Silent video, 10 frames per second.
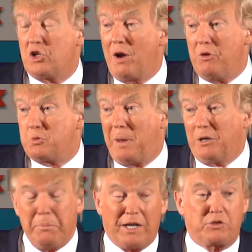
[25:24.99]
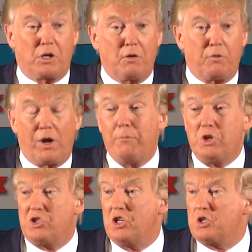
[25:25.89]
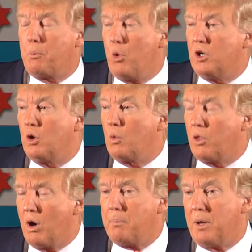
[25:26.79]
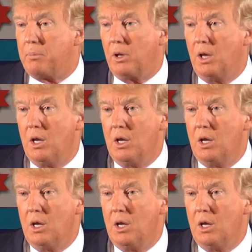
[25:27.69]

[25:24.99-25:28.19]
I respect Mexico for it. I'm just disappointed with our people.